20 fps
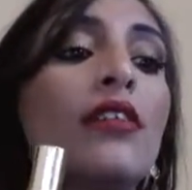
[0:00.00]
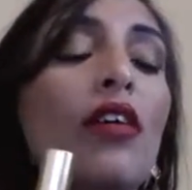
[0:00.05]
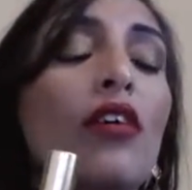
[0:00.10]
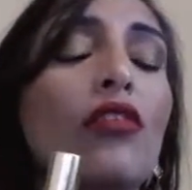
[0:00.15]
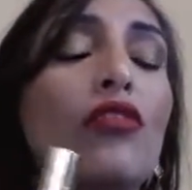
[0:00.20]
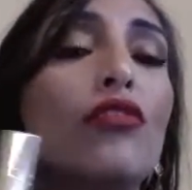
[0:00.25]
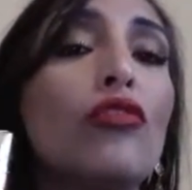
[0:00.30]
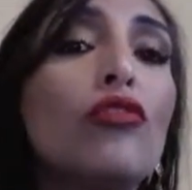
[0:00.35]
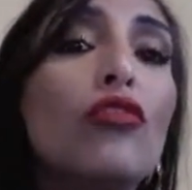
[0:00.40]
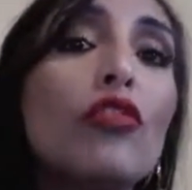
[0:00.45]
So
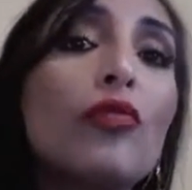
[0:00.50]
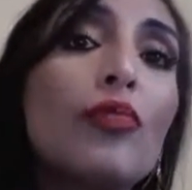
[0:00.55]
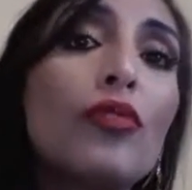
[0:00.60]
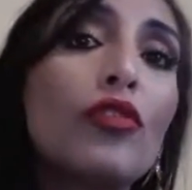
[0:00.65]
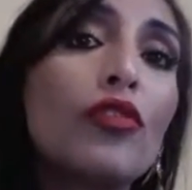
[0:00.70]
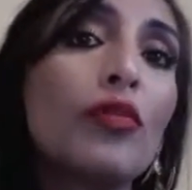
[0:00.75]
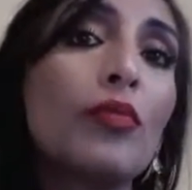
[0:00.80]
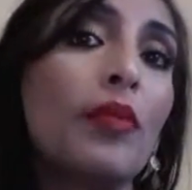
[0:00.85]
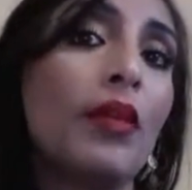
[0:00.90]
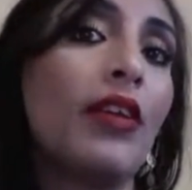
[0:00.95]

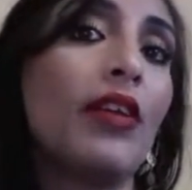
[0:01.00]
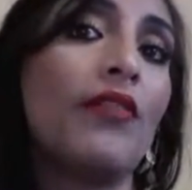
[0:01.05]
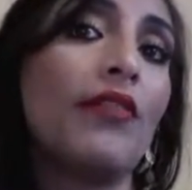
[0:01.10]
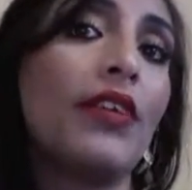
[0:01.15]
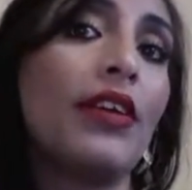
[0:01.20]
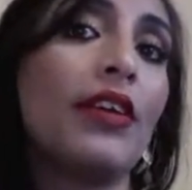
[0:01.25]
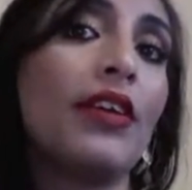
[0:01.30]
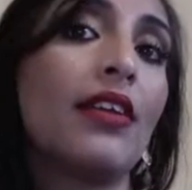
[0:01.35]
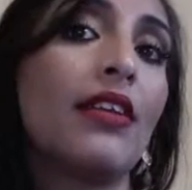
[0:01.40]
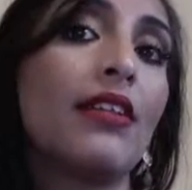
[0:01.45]
super, super
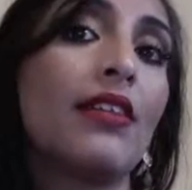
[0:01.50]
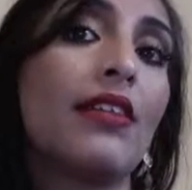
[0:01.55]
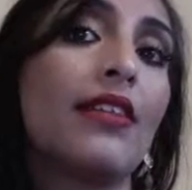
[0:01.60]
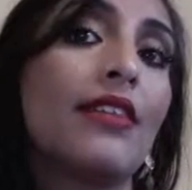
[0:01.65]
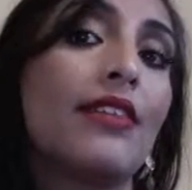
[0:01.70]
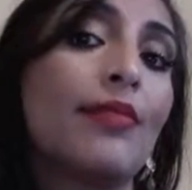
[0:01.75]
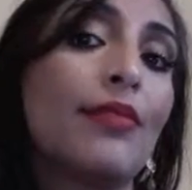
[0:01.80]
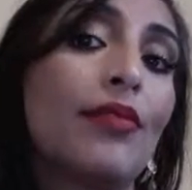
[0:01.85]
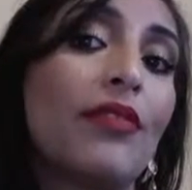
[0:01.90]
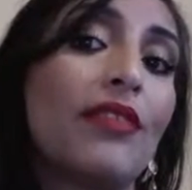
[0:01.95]
loving
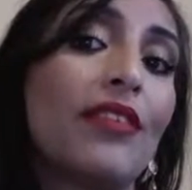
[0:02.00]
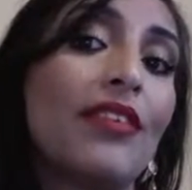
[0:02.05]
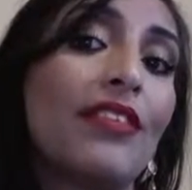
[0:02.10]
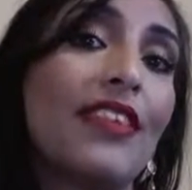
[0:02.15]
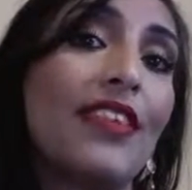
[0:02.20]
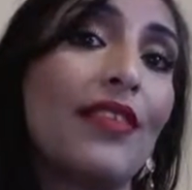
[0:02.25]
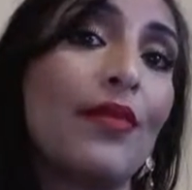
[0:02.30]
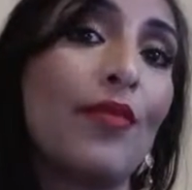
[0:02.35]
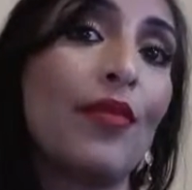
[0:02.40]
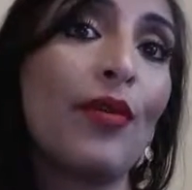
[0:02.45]
this
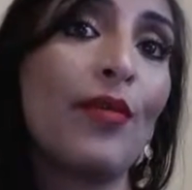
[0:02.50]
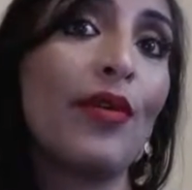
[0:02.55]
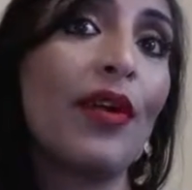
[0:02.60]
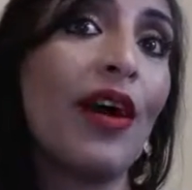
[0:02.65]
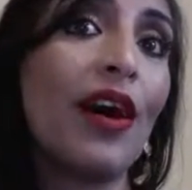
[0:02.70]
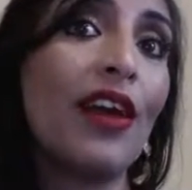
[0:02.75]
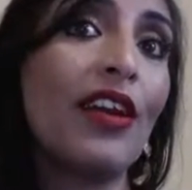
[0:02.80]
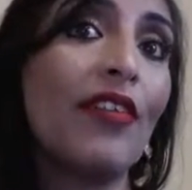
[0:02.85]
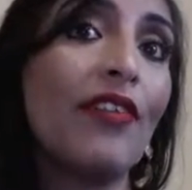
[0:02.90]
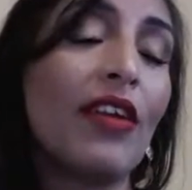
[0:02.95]
product at the moment.
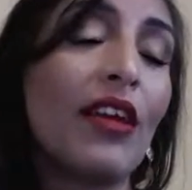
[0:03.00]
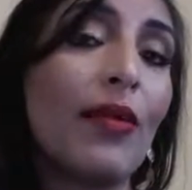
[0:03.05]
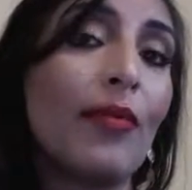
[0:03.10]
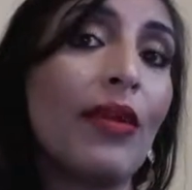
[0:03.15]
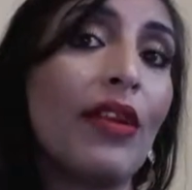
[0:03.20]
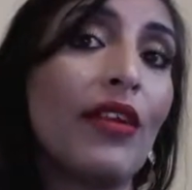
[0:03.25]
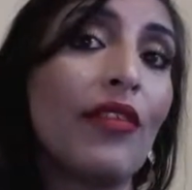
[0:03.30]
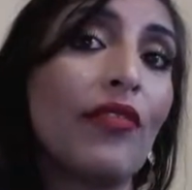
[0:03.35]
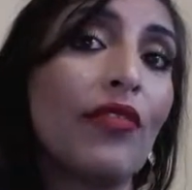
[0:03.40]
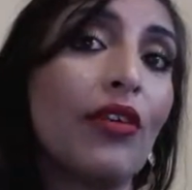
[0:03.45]
Highly
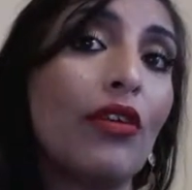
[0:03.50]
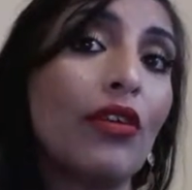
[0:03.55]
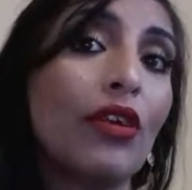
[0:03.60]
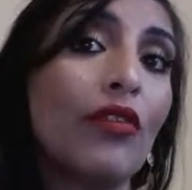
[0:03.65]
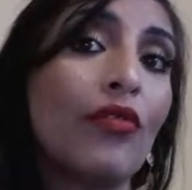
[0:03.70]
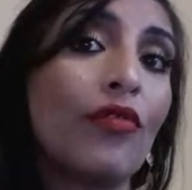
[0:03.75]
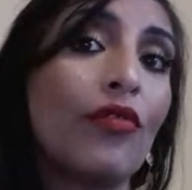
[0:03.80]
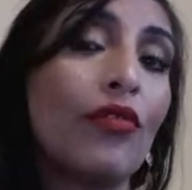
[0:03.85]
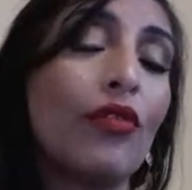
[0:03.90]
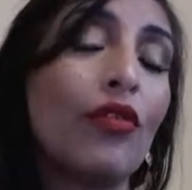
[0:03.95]
recommend if you're
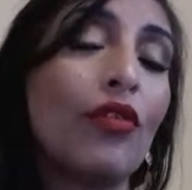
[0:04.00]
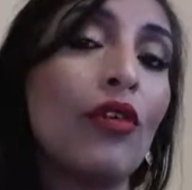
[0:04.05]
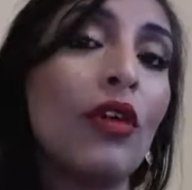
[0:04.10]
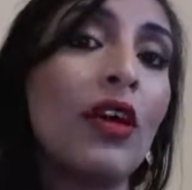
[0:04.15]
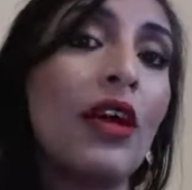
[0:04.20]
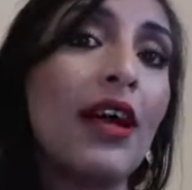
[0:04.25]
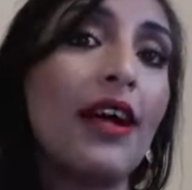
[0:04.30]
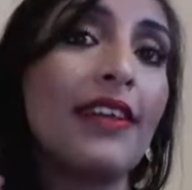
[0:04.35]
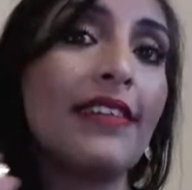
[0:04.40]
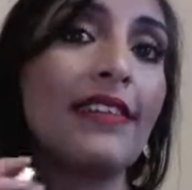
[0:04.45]
looking for
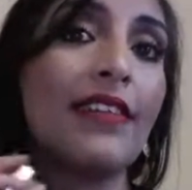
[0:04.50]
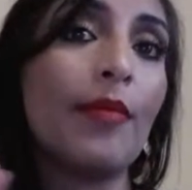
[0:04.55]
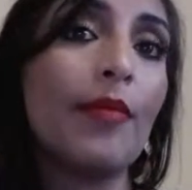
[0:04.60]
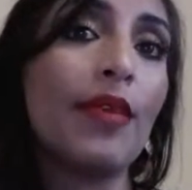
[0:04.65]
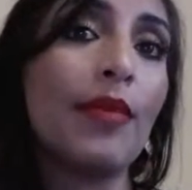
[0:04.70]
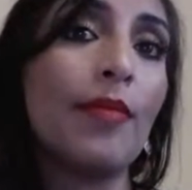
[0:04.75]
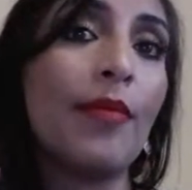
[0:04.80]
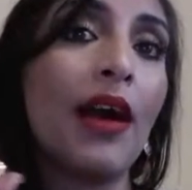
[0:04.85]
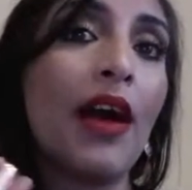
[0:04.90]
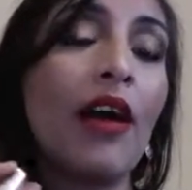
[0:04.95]
a
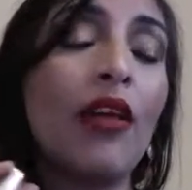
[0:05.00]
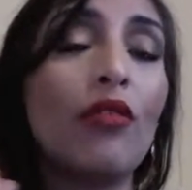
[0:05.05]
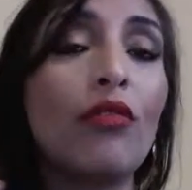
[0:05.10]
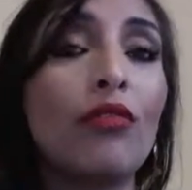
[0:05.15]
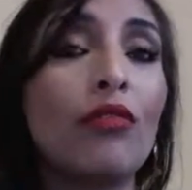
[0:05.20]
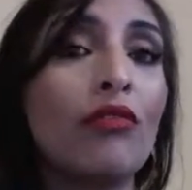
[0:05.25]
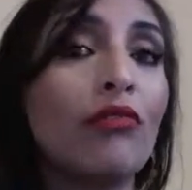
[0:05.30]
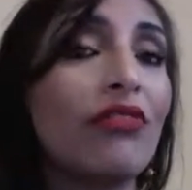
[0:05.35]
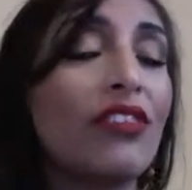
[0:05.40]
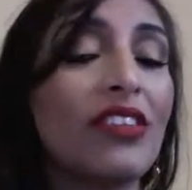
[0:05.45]
semi matte
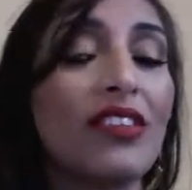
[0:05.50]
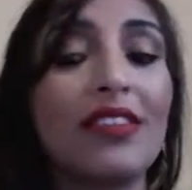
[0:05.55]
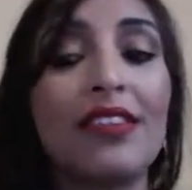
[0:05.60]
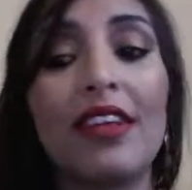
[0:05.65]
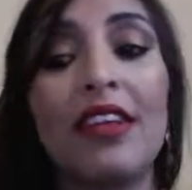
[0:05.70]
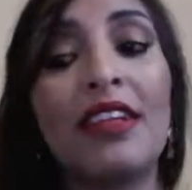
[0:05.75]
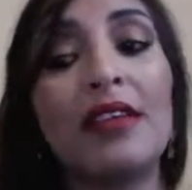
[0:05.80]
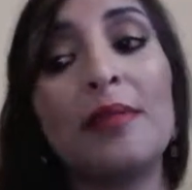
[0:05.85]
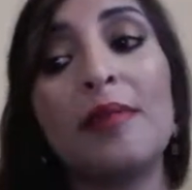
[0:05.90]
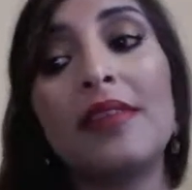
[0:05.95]
or
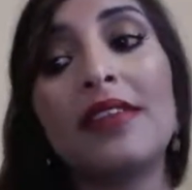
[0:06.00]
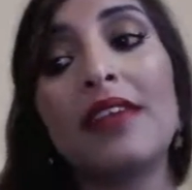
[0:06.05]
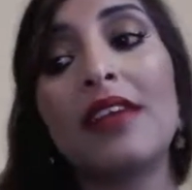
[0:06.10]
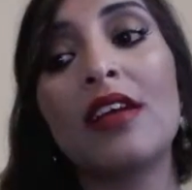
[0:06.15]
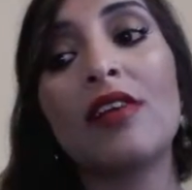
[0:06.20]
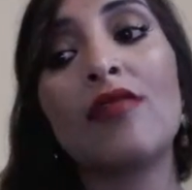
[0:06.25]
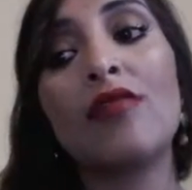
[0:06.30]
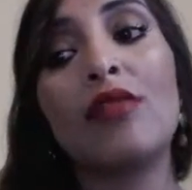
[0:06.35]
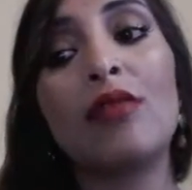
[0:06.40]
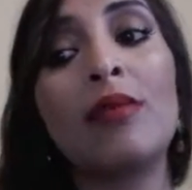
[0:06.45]
just a
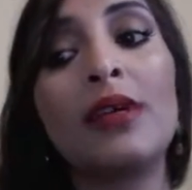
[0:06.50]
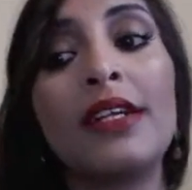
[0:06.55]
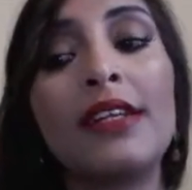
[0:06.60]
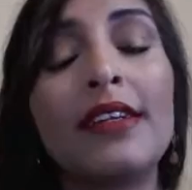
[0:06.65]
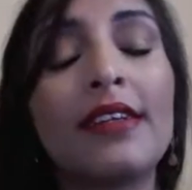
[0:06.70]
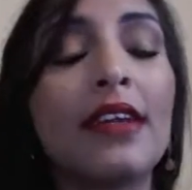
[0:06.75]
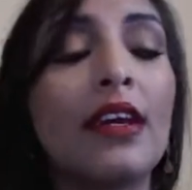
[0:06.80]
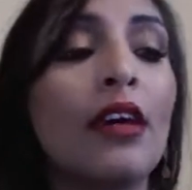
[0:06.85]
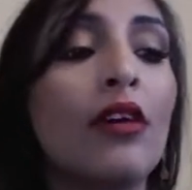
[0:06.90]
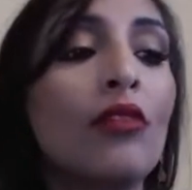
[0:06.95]
lipstick for
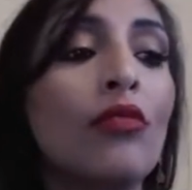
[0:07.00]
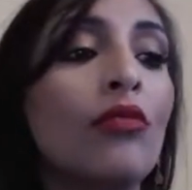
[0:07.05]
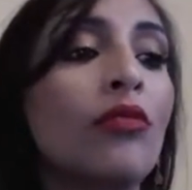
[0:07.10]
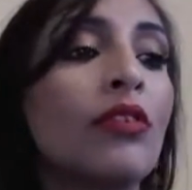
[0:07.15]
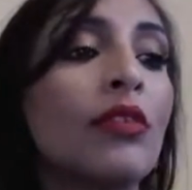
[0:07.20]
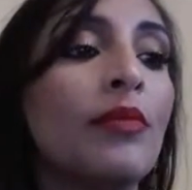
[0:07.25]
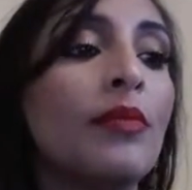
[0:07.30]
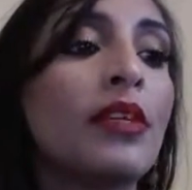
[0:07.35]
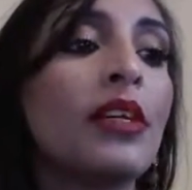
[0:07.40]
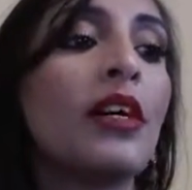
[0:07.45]
winter,
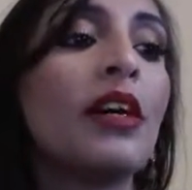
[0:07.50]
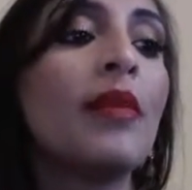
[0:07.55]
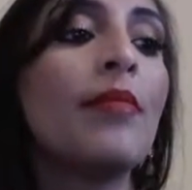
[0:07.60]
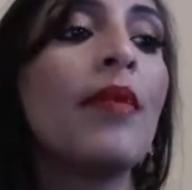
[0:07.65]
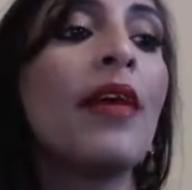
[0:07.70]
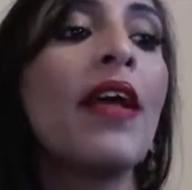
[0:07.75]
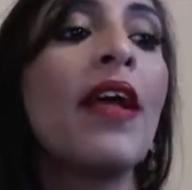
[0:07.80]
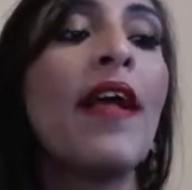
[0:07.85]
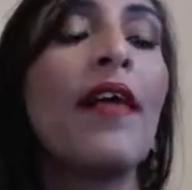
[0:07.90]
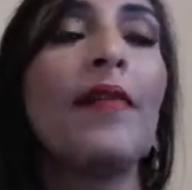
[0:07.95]
autumn
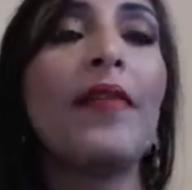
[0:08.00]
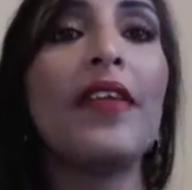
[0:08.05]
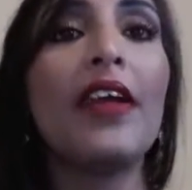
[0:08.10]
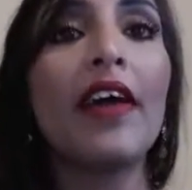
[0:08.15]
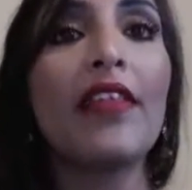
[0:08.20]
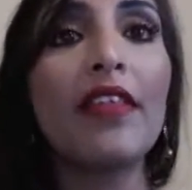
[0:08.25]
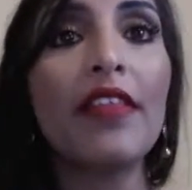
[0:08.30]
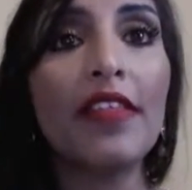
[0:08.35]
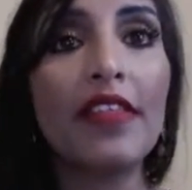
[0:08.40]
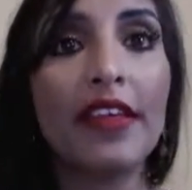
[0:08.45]
time.
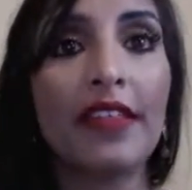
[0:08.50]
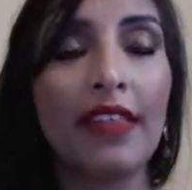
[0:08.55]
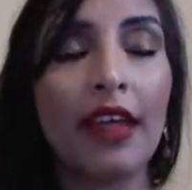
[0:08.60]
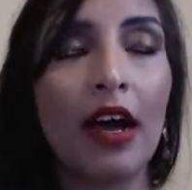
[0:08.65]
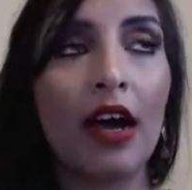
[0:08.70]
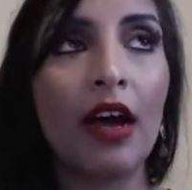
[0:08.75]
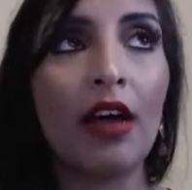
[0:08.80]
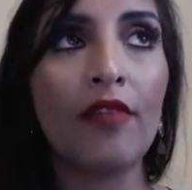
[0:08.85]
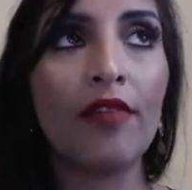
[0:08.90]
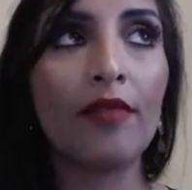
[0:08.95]
The other thing
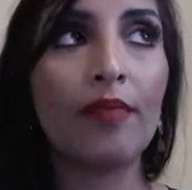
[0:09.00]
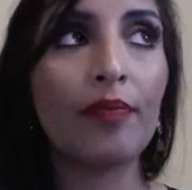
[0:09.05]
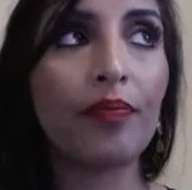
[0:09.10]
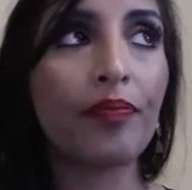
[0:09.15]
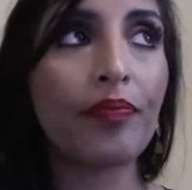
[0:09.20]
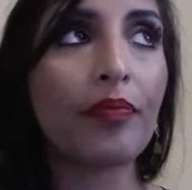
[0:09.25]
that I've